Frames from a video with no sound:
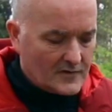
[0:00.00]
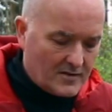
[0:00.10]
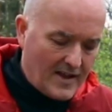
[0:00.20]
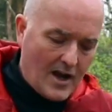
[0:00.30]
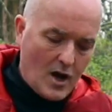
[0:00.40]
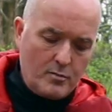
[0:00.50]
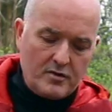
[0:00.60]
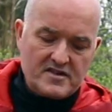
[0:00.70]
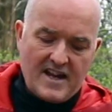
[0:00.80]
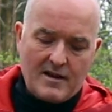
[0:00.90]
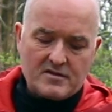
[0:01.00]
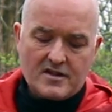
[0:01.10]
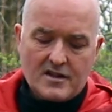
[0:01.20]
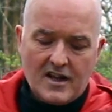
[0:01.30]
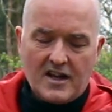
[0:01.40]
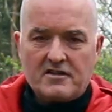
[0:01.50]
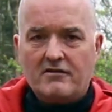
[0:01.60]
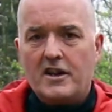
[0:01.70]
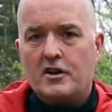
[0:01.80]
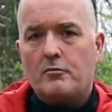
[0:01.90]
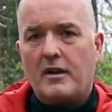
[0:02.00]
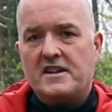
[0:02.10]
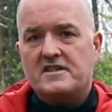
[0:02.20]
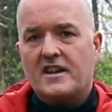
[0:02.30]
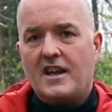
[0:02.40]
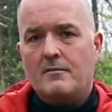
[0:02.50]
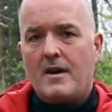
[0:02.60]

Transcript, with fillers: Now that opens out. It's a really good place to keep